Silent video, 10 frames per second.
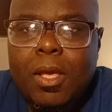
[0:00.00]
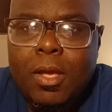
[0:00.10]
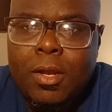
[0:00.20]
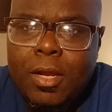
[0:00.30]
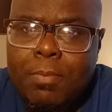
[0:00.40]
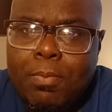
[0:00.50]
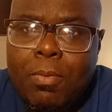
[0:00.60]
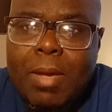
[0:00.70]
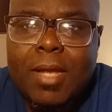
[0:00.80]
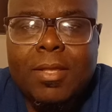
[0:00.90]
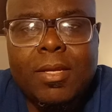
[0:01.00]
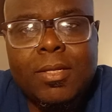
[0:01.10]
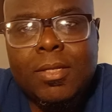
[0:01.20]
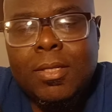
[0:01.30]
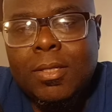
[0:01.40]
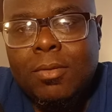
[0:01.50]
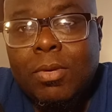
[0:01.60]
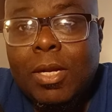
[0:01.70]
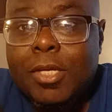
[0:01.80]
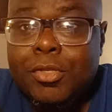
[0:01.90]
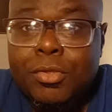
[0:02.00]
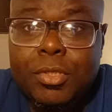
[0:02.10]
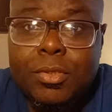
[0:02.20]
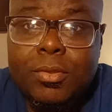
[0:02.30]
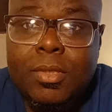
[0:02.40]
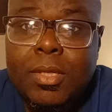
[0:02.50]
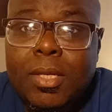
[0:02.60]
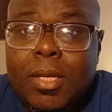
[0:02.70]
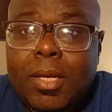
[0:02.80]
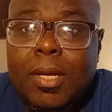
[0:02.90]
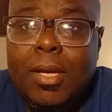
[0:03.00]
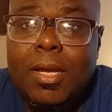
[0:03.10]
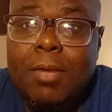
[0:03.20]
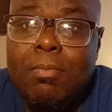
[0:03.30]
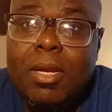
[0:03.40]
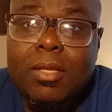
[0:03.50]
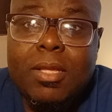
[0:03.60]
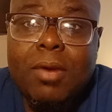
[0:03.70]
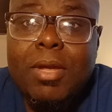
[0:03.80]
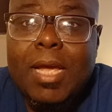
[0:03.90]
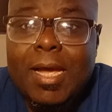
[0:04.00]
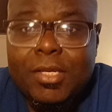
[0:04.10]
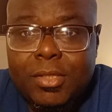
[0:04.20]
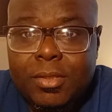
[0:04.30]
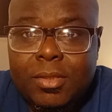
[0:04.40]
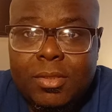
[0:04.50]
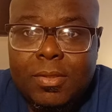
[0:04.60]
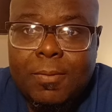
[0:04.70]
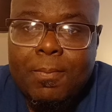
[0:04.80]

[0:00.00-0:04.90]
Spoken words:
in diplomatic relations and military actions,